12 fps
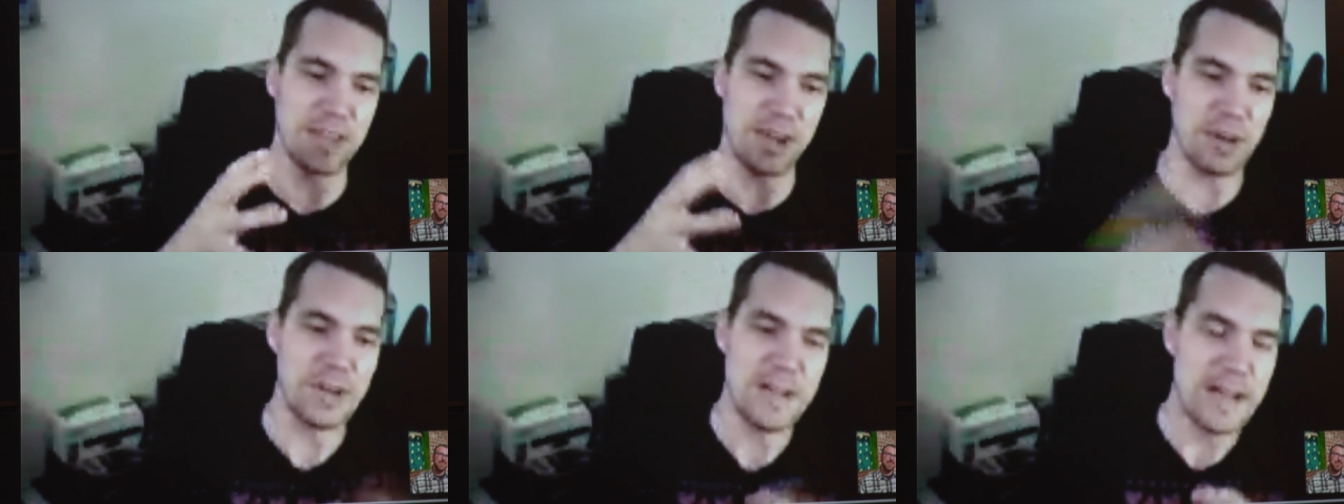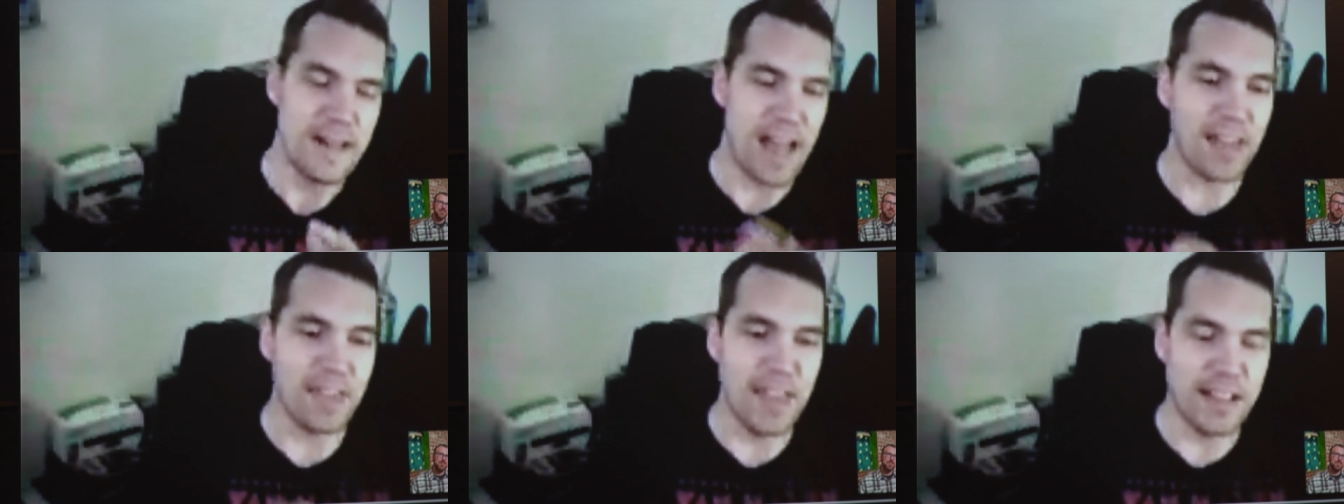So
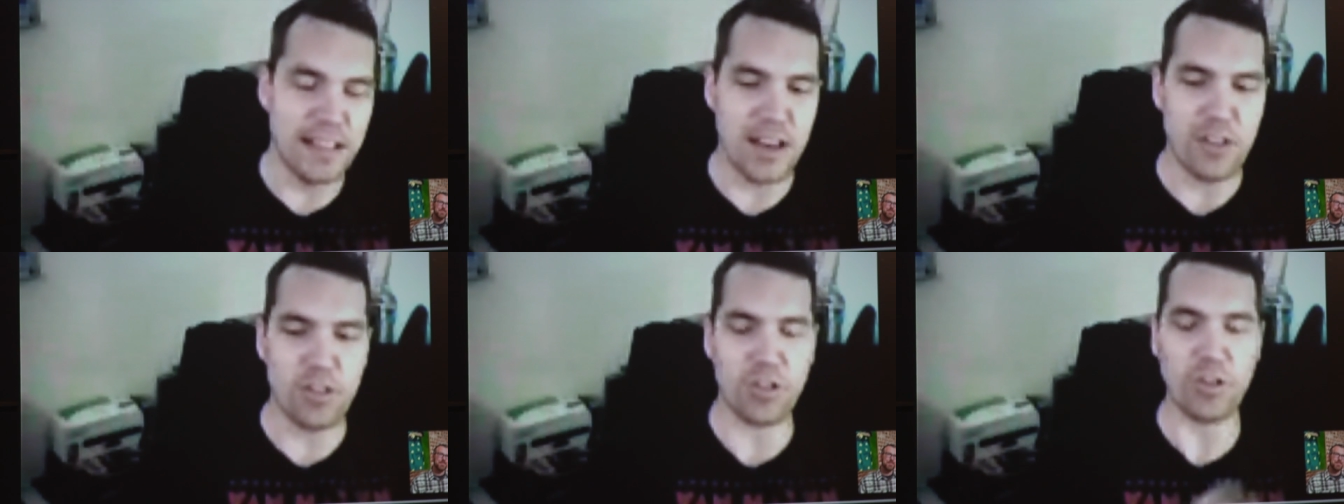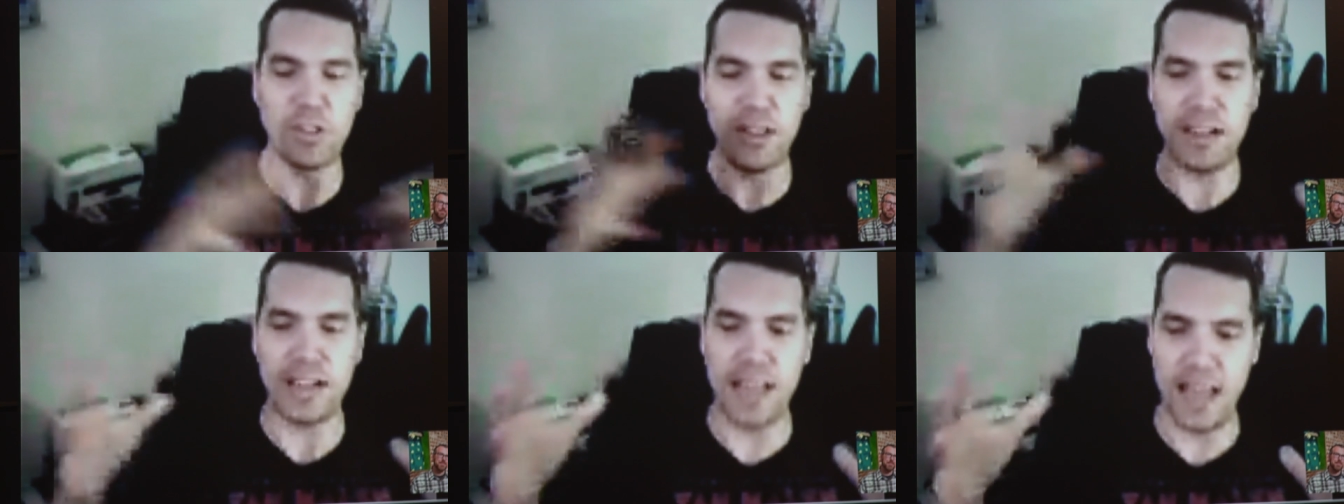I think that
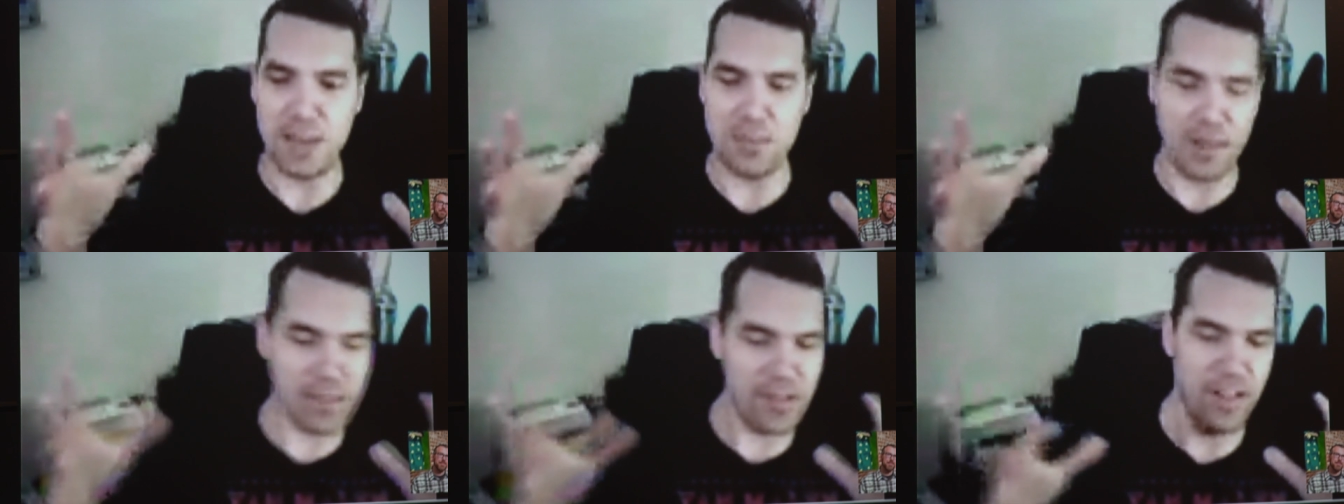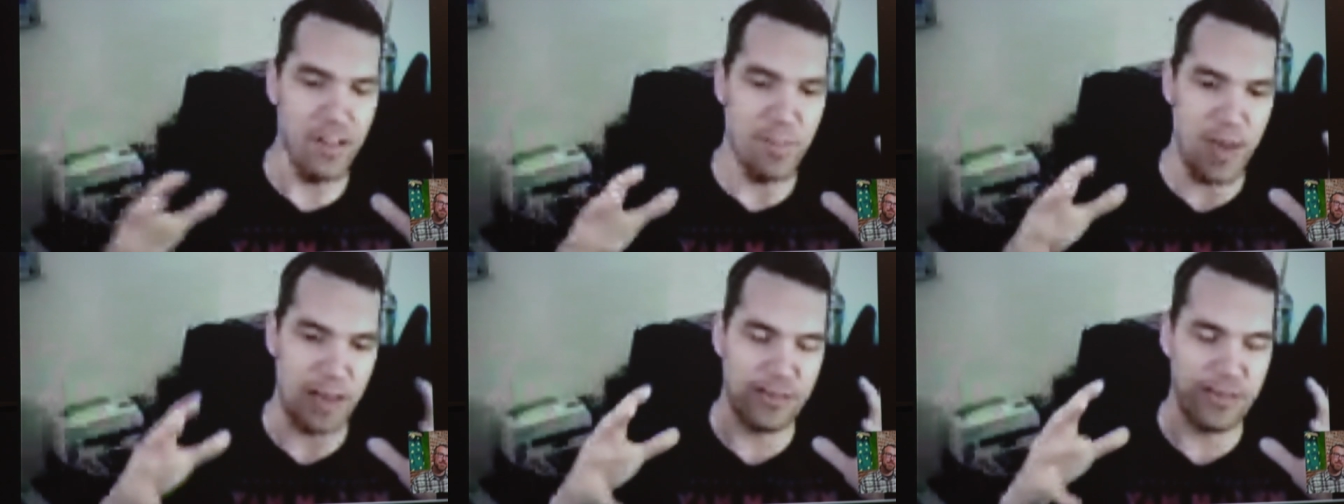certainly in a game that's all
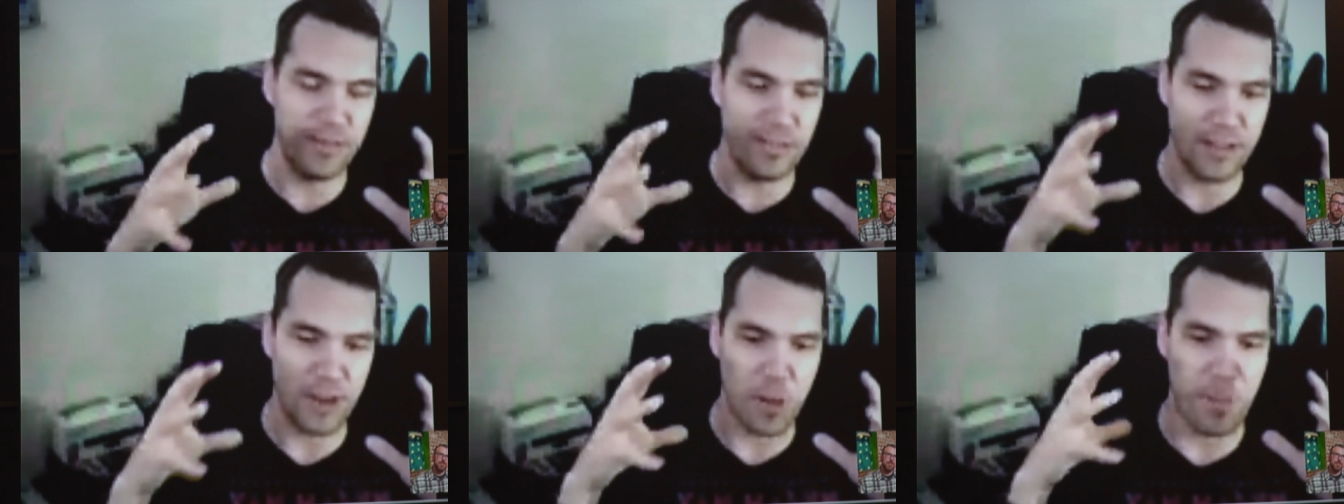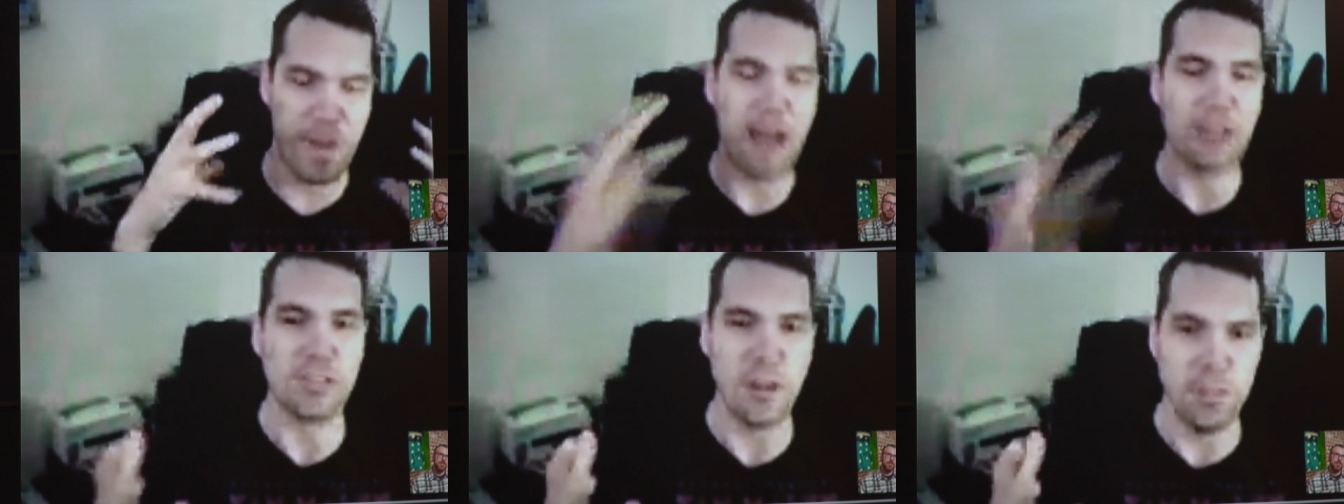about, you know,
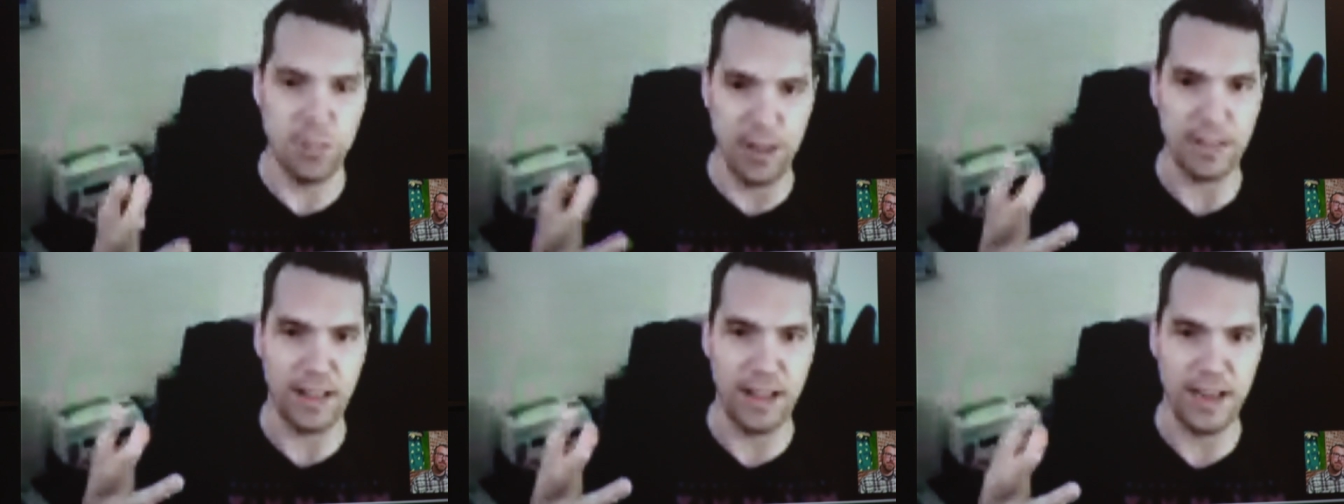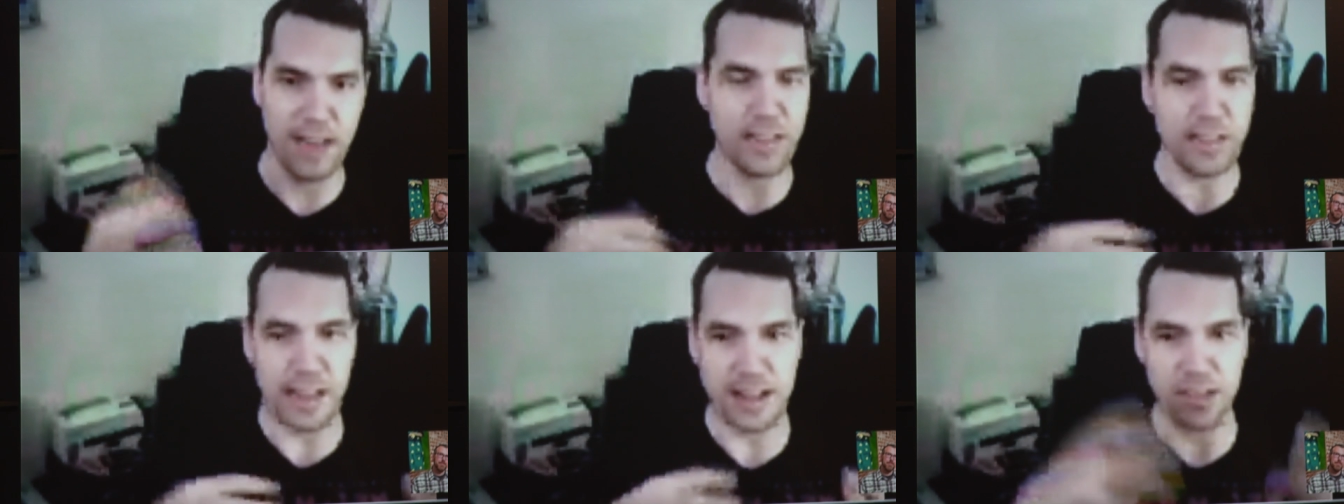about the bloodline, I
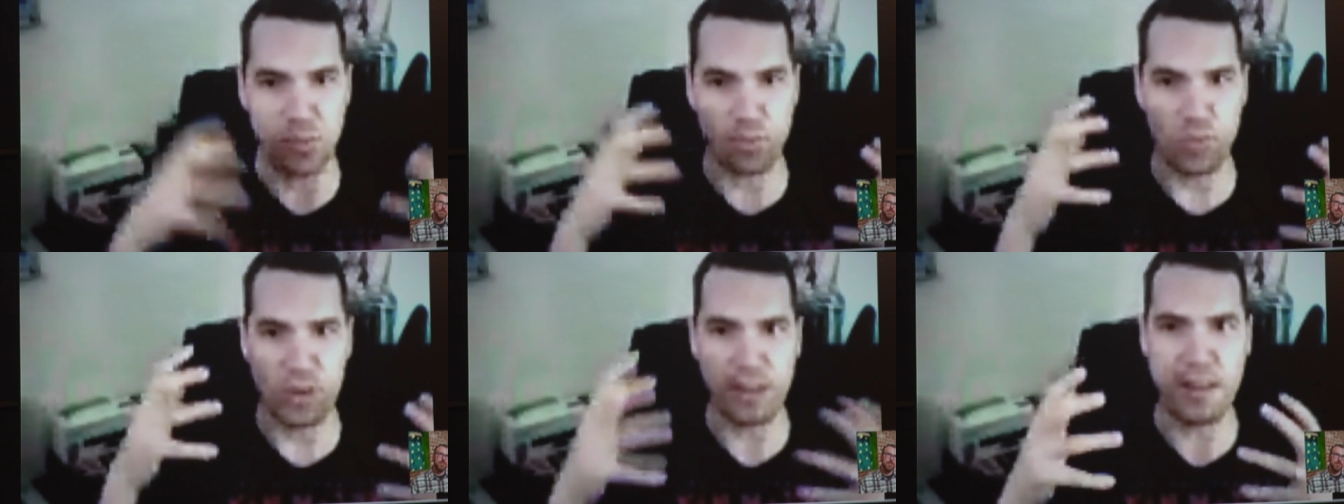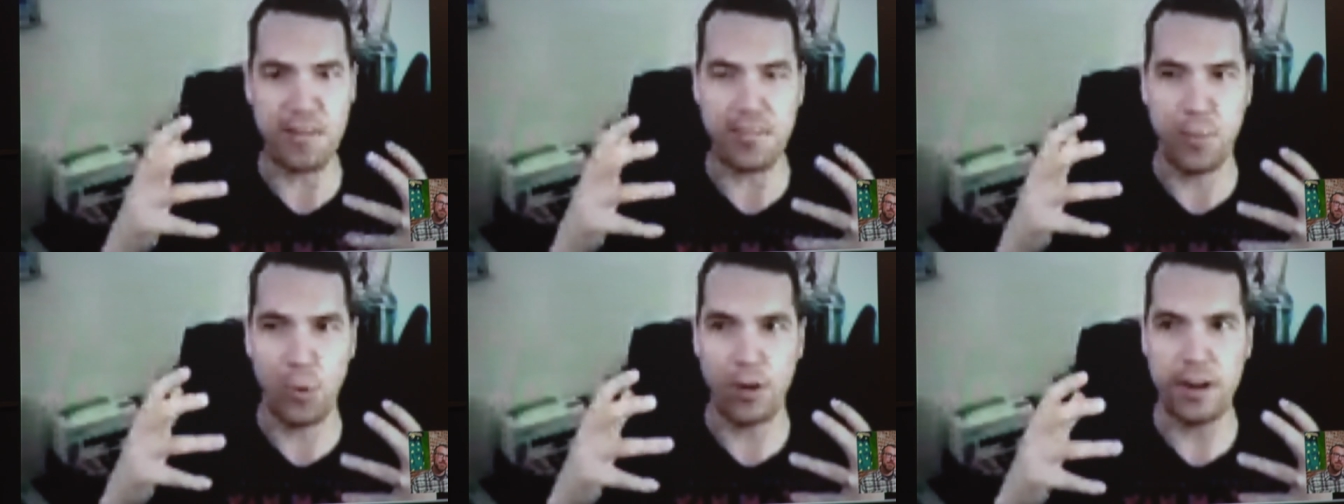think that's really
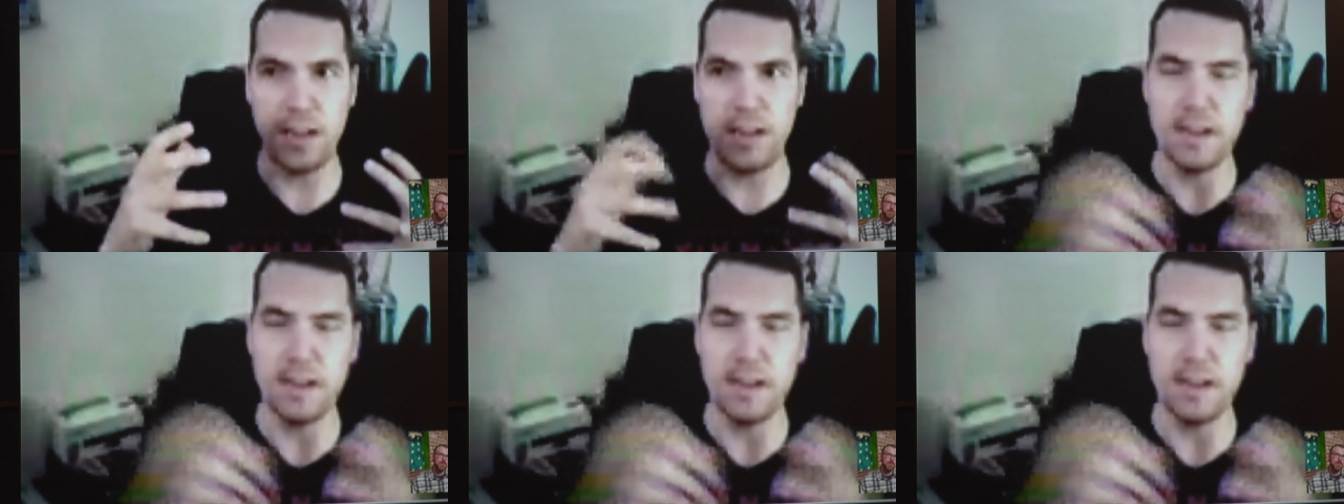important.